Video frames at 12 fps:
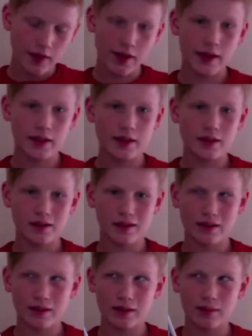
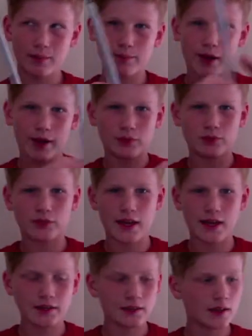8-pound
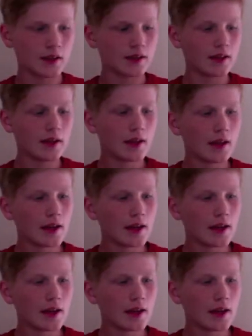test, I think,